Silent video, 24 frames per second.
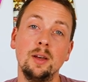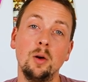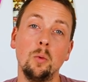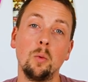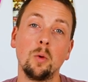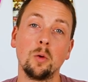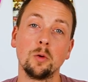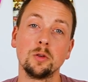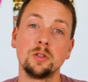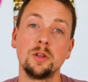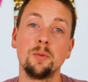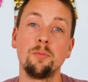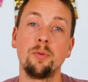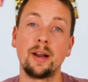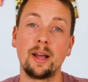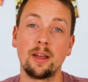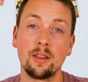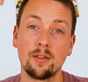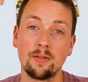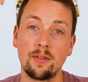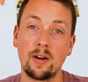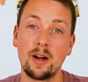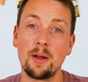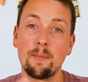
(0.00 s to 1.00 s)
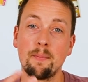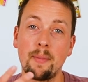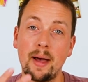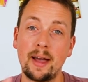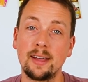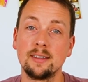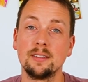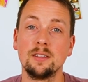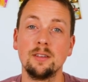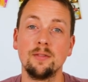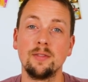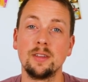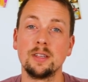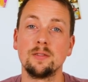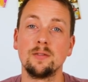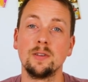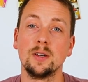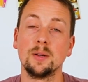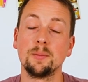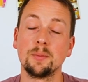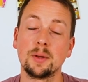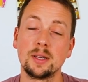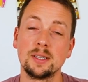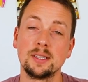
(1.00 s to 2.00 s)
Will also bring out the very best of this
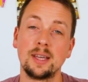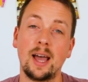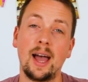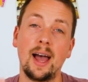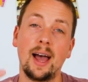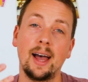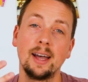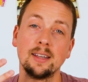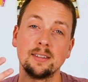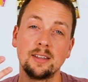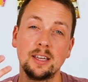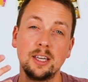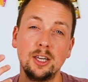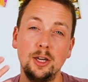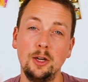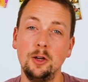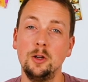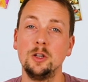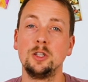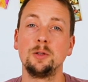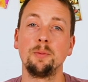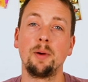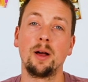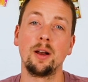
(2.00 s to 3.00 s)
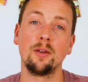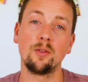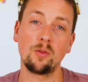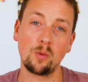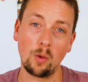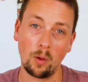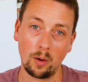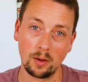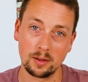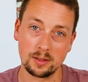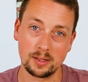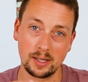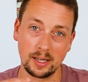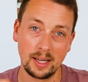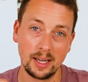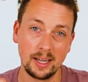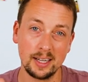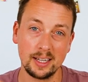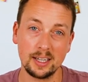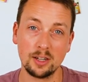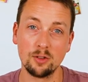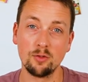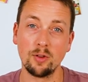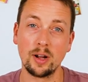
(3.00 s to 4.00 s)
film because it has a huge amount of quality,
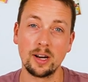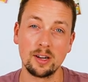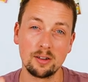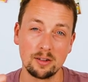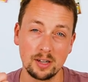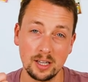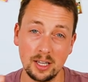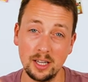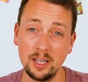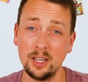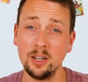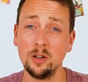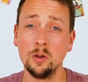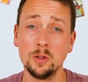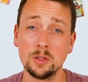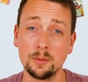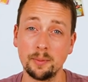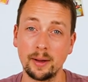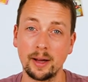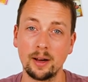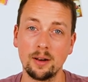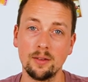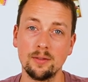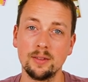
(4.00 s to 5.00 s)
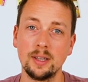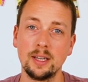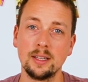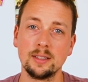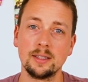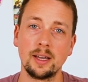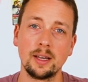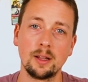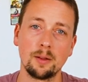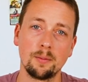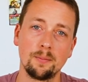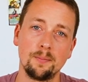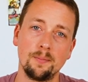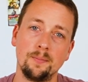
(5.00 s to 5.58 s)
can render a huge amount of detail.